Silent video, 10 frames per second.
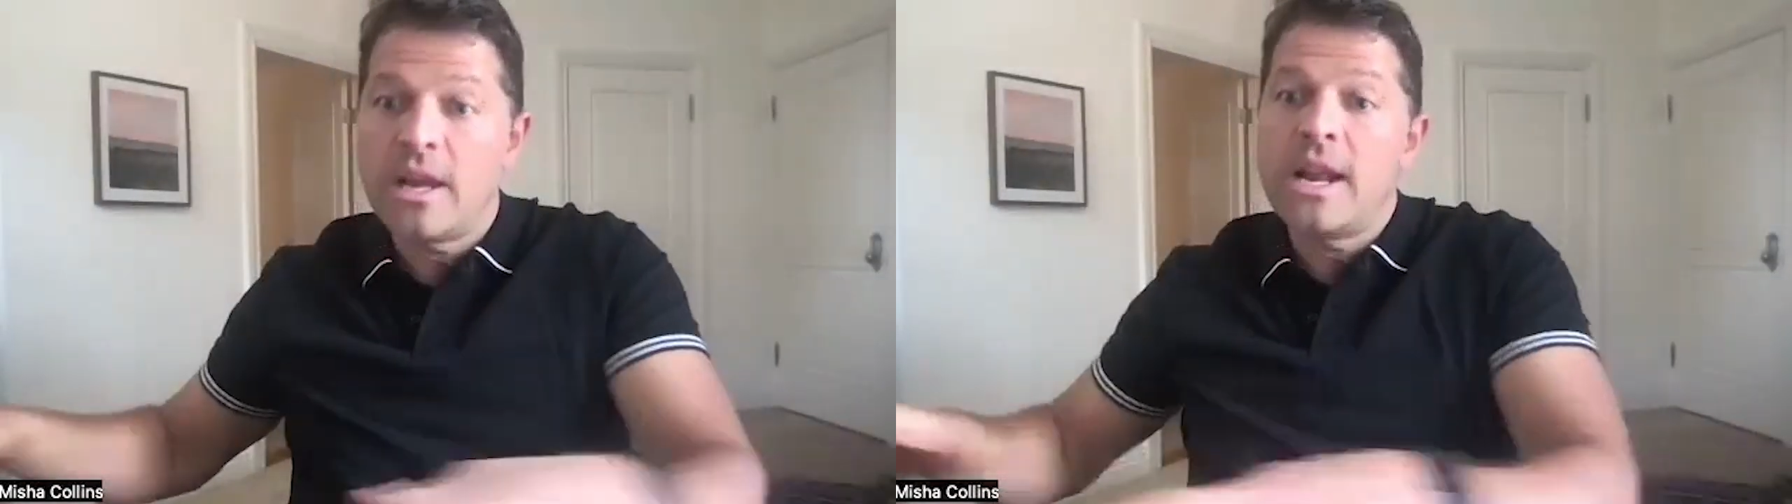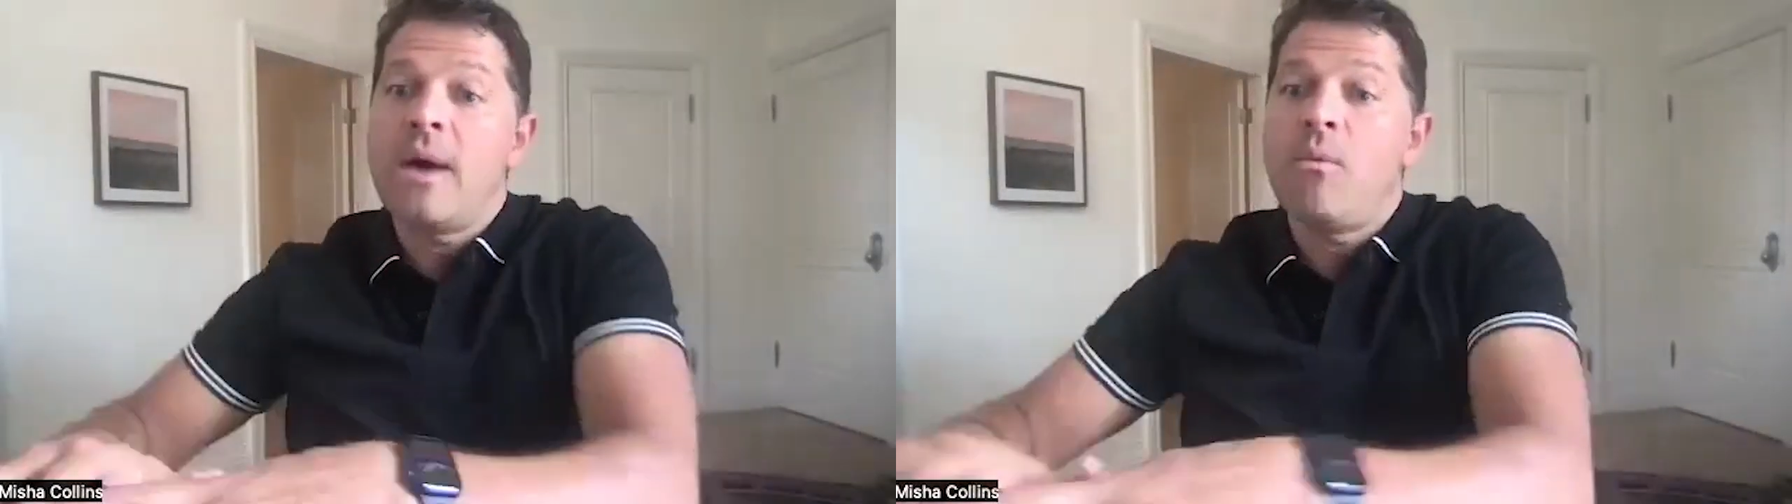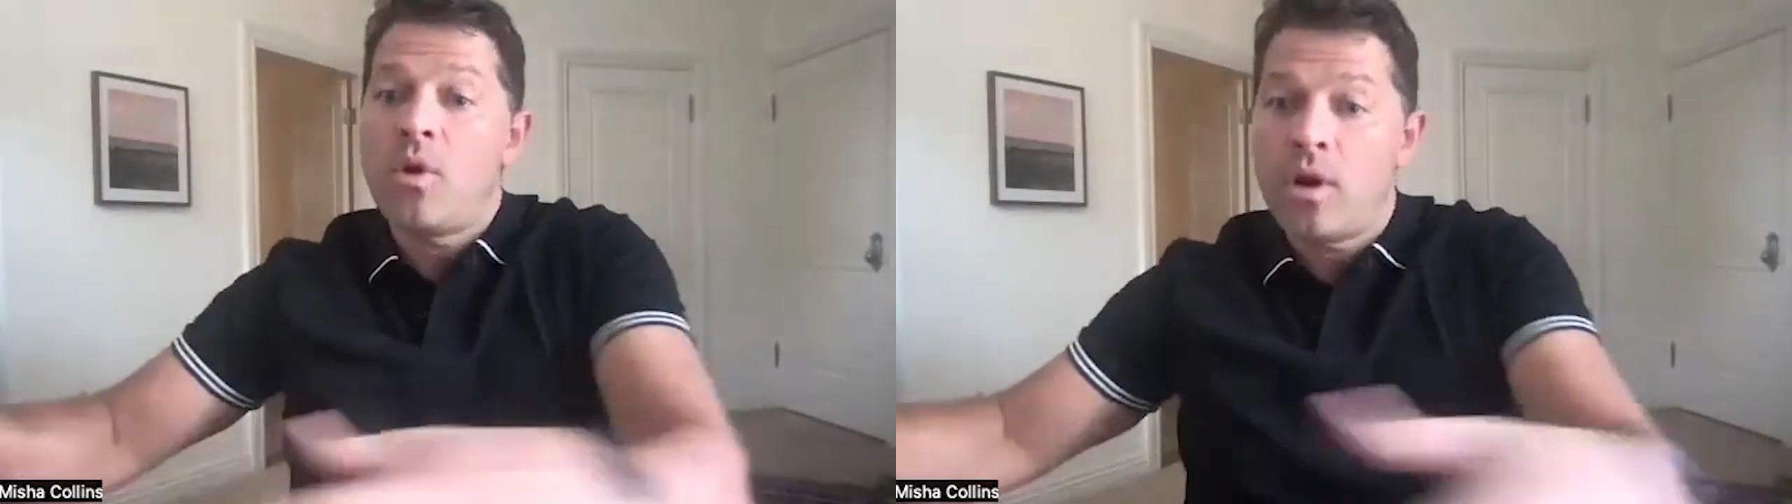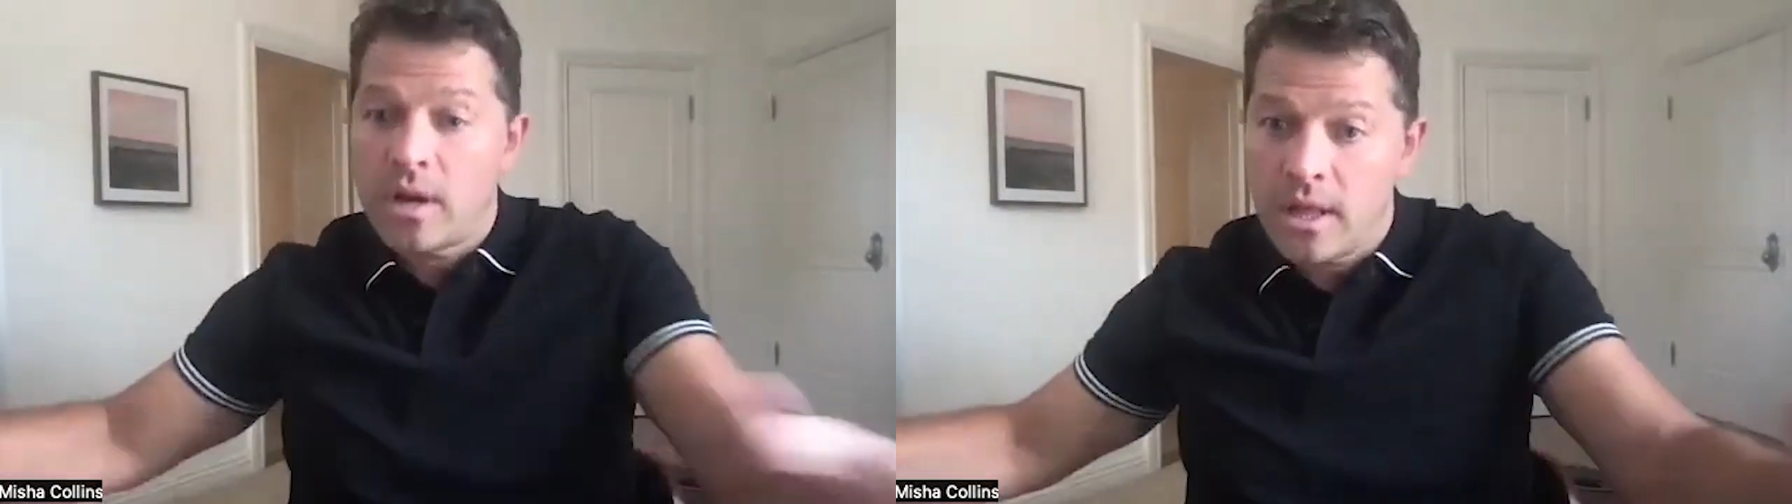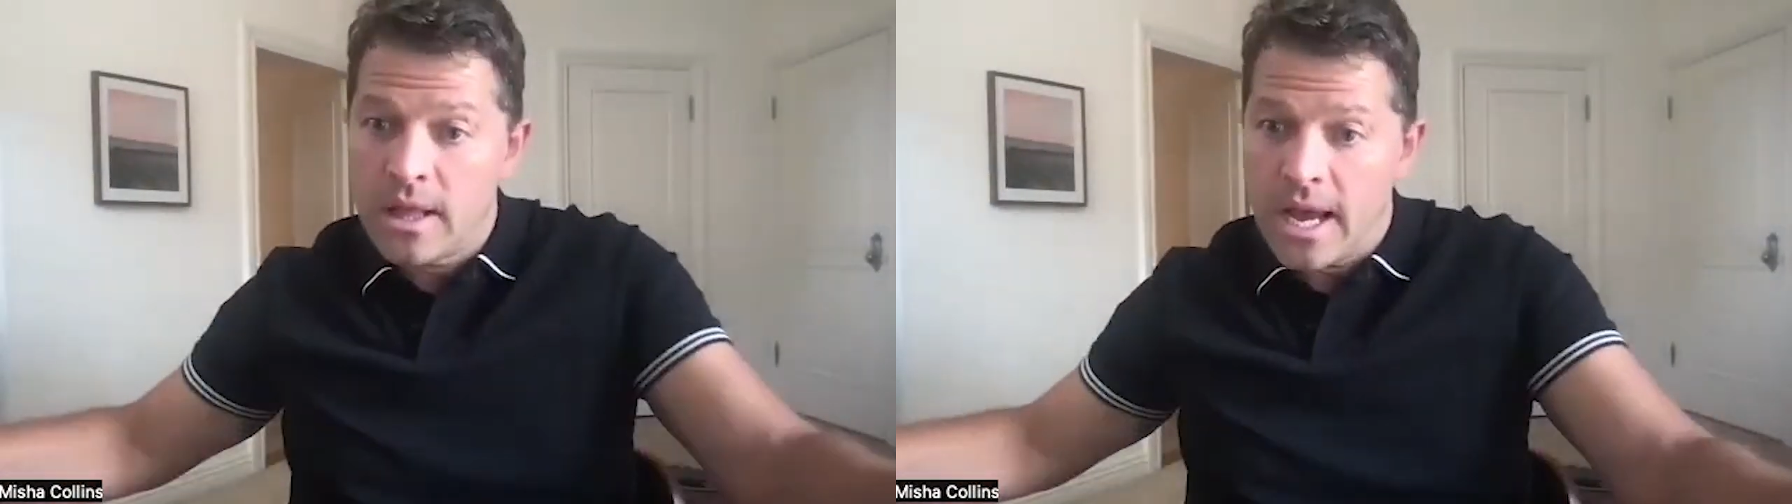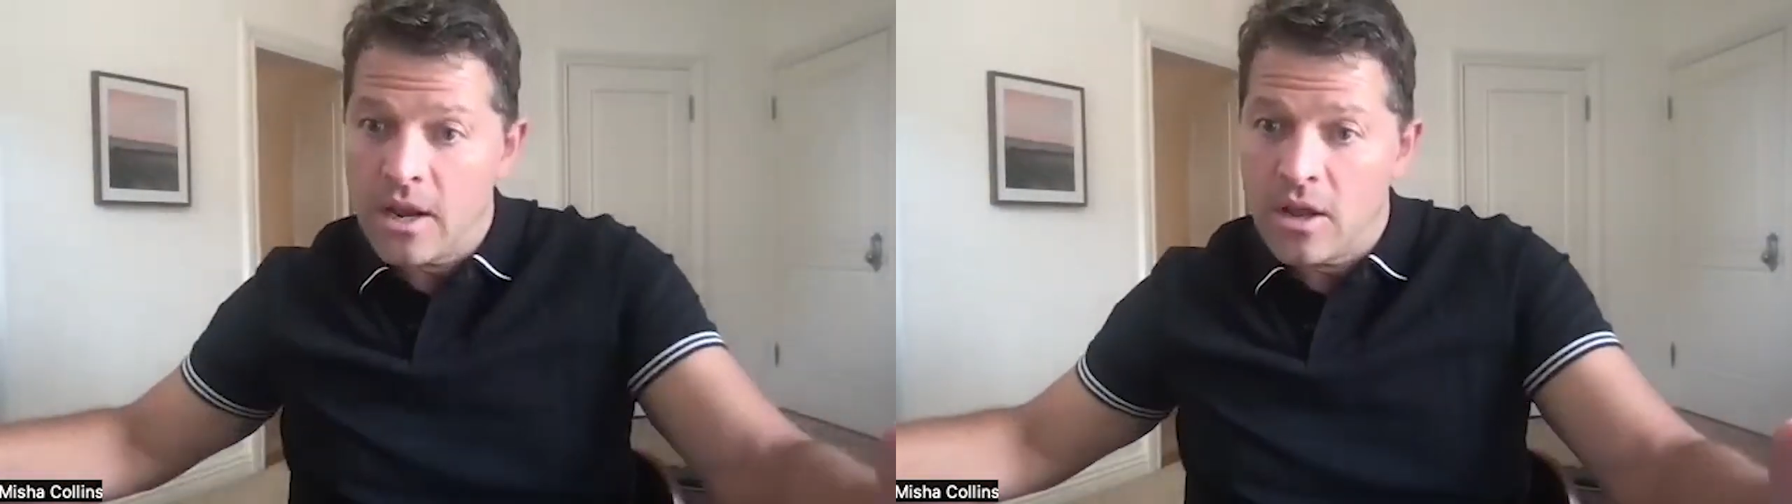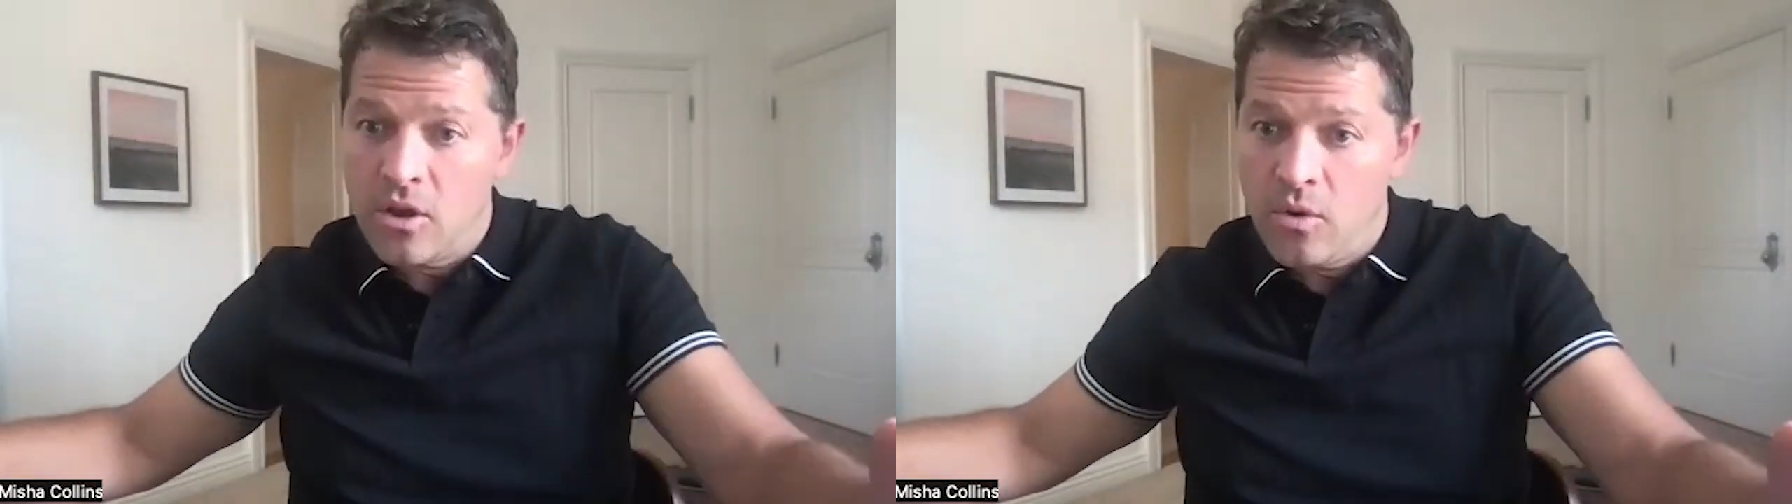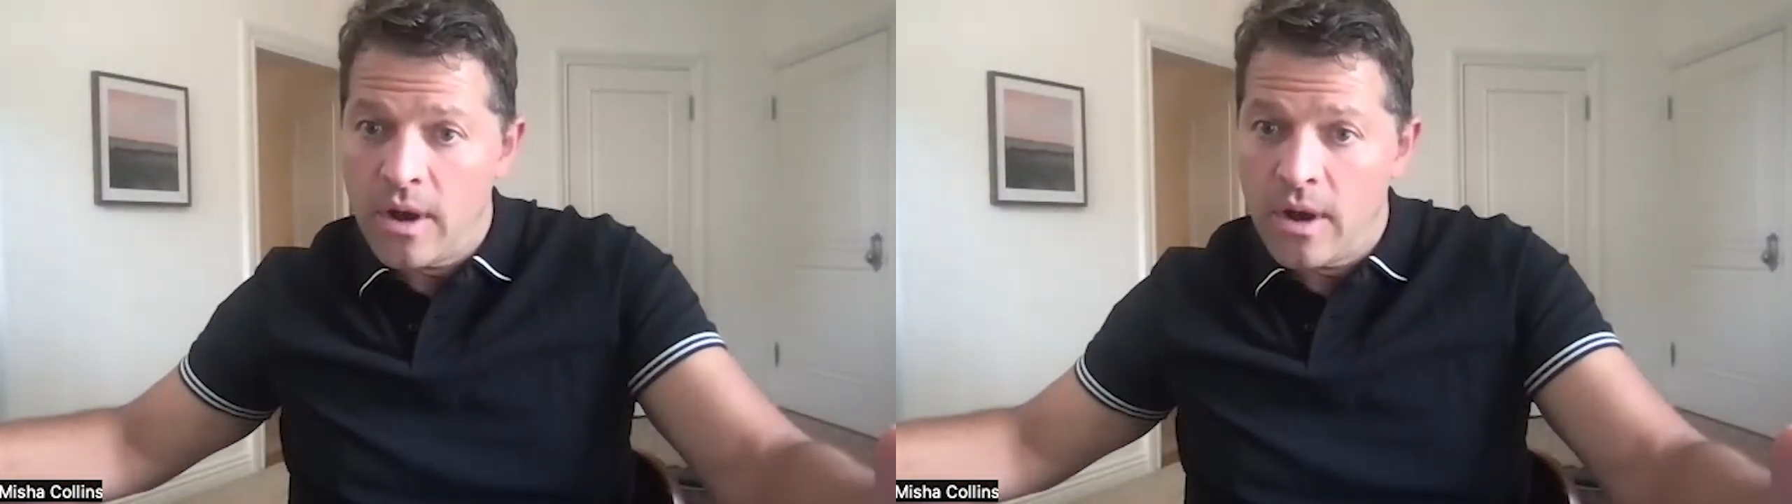the network that you